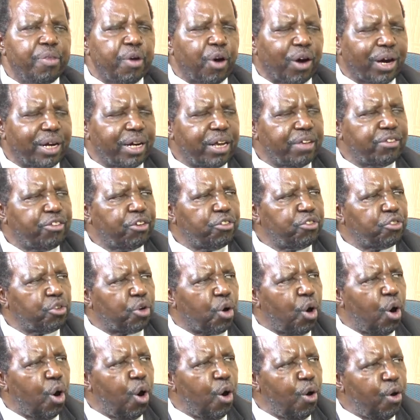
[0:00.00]
the organization
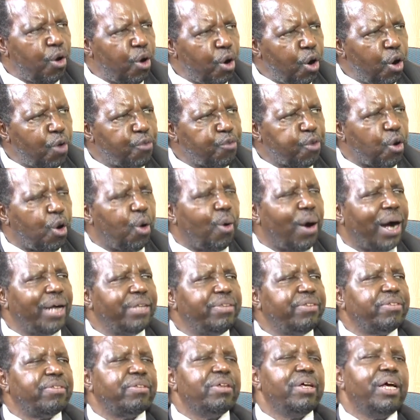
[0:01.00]
go
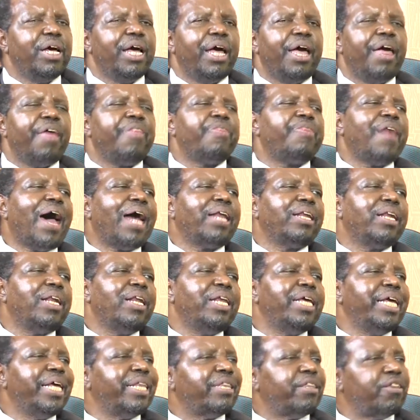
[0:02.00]
forwards, and
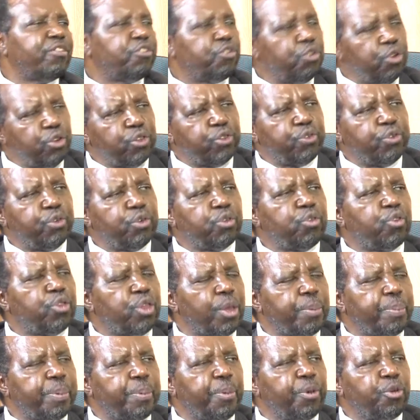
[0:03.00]
thirdly, it is useful to
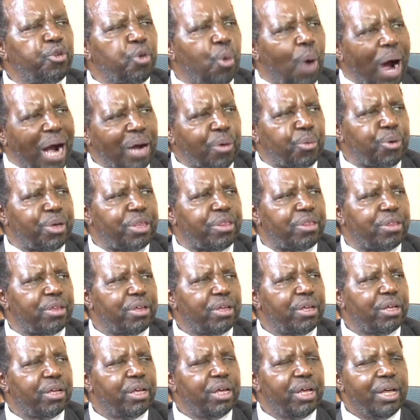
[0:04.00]
the people you work
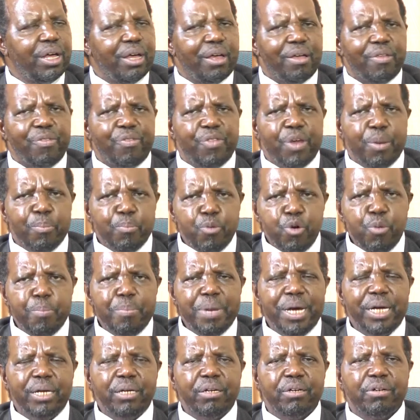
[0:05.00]
with. The
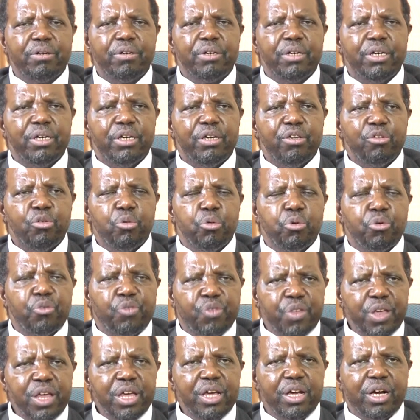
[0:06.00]
moment you
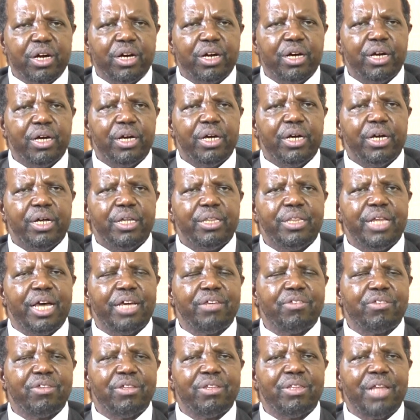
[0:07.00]
think
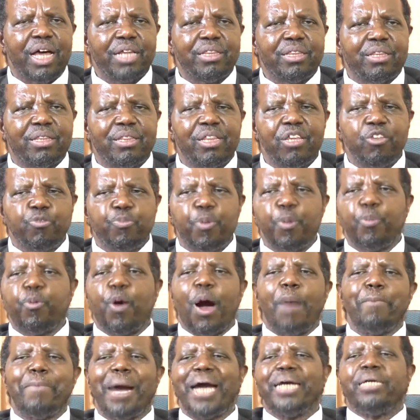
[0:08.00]
that these people
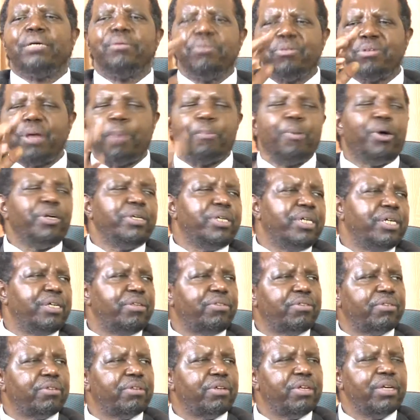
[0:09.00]
are my
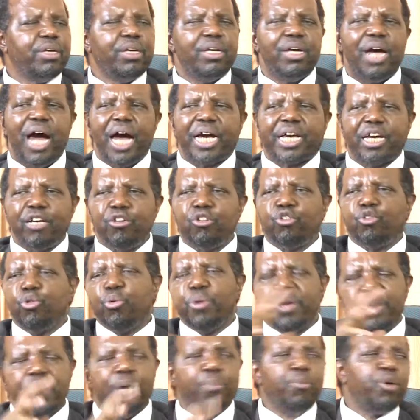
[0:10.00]
subordinates, I can do
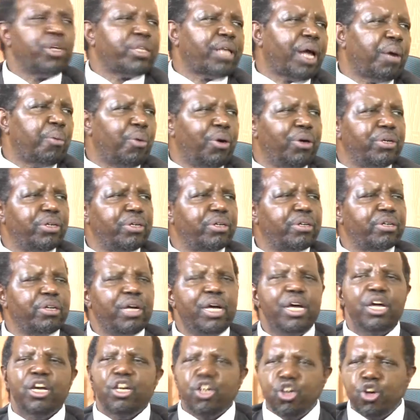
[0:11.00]
with them what I want,
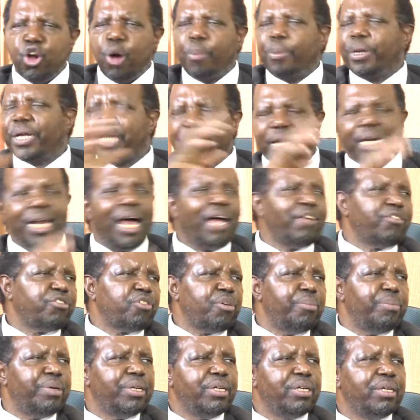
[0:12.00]
nobody can ask
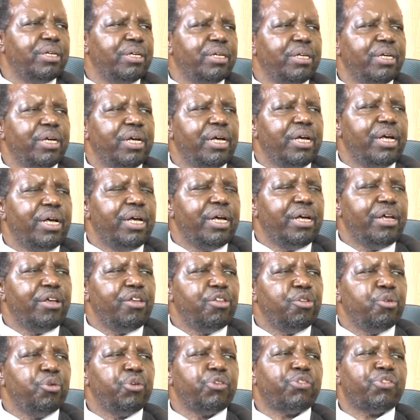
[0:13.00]
me,
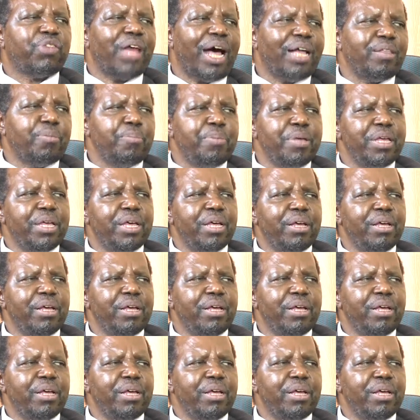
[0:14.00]
you start